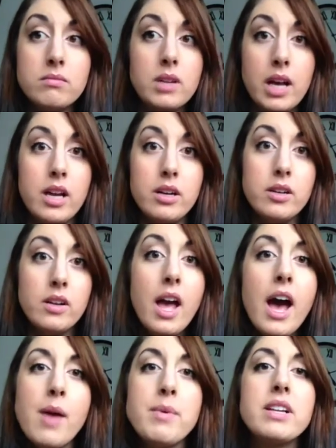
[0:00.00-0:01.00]
I don't know.
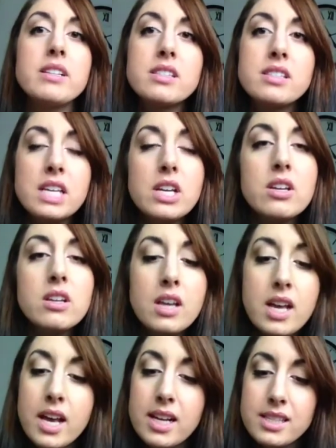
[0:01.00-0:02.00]
I mean, it's still,
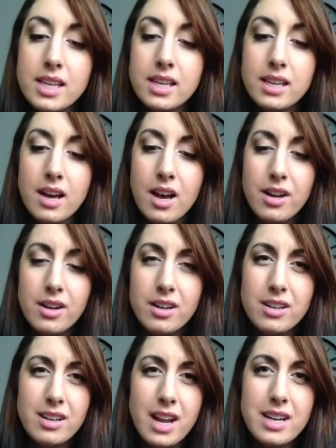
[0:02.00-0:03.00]
it's like one
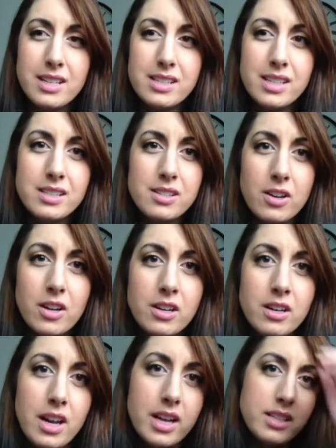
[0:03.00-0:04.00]
hundred ninety-six or one hundred
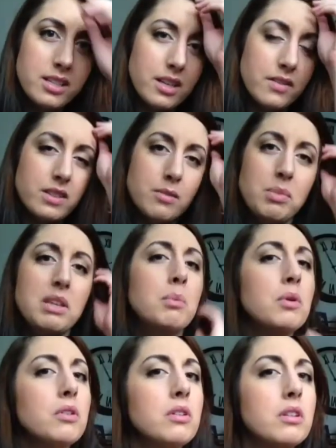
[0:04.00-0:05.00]
ninety-seven
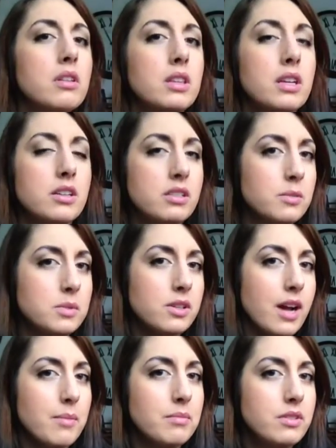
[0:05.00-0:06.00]
people that are
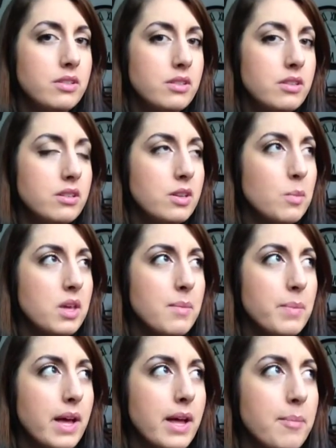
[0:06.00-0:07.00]
subscribed to me,
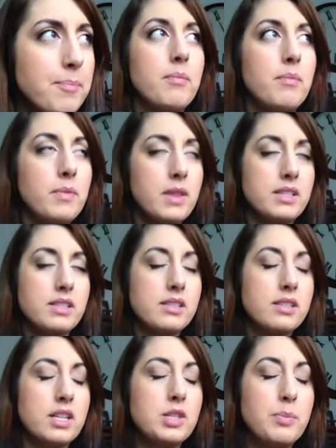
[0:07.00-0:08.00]
but that's
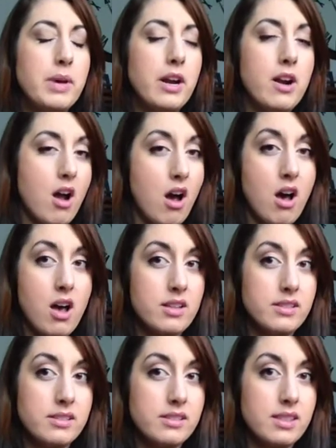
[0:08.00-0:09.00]
such better
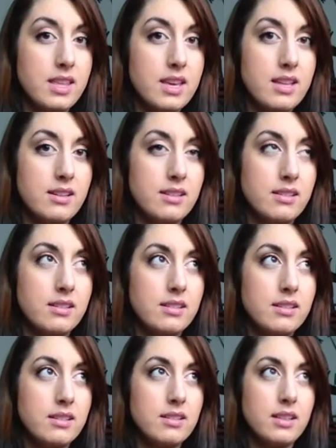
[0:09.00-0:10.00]
odds than
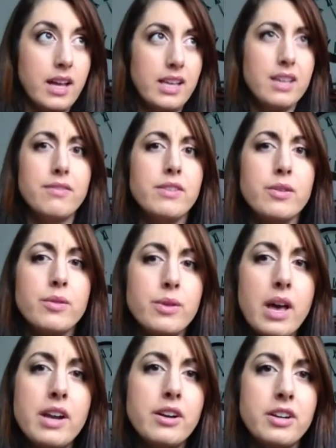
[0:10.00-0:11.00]
like if you
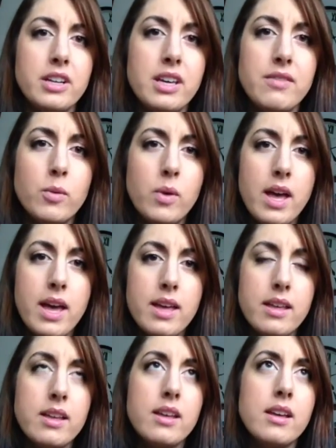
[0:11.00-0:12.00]
entered a giveaway